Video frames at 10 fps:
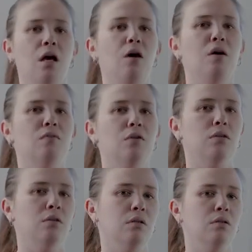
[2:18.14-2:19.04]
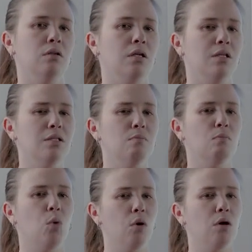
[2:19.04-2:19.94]
However, it is
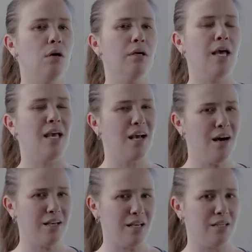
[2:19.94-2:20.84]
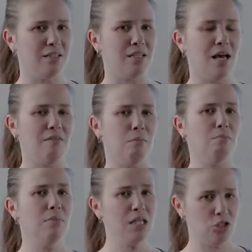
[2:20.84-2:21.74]
more chaotic to have a
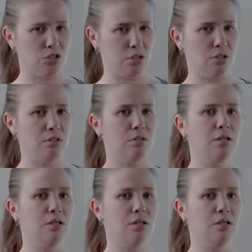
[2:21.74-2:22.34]
mixture